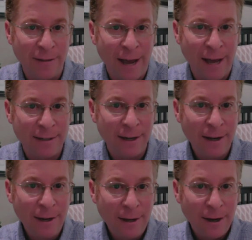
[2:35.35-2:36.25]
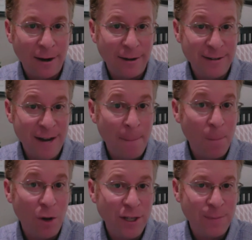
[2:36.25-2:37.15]
And that uh,
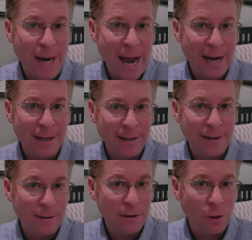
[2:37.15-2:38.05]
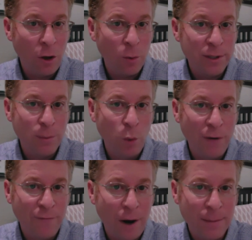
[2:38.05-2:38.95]
number that's been added, uh, along with some
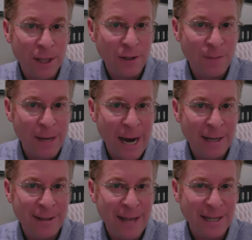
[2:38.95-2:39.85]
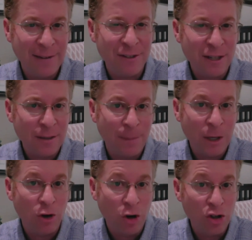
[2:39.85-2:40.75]
wind farms that's been added, that gives us a
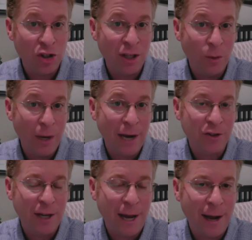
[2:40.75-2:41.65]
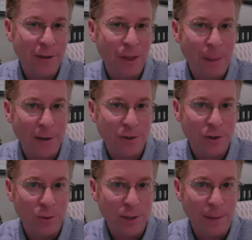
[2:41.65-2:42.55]
bigger cushion than we actually had the
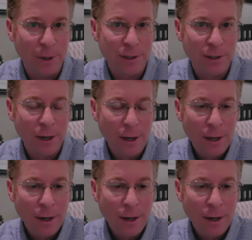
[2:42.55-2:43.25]
past two summers.